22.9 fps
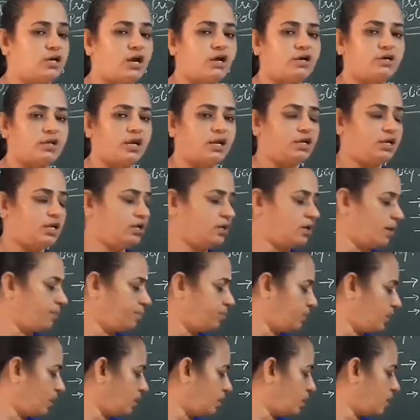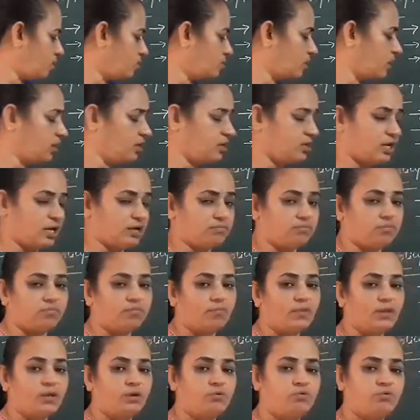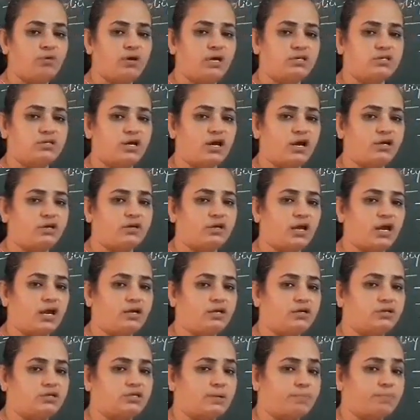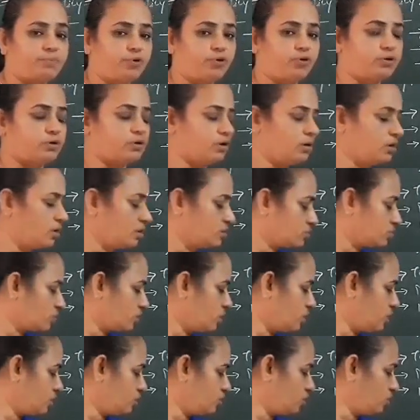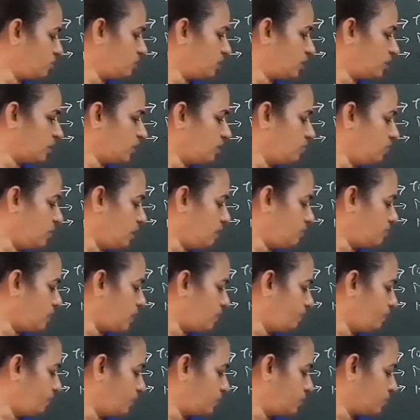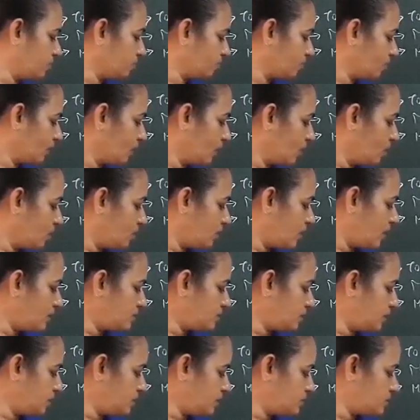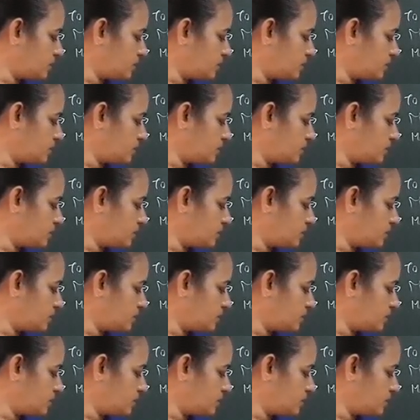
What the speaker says: getting up till now the income, who has not get support, so he should give name of it. Next, it is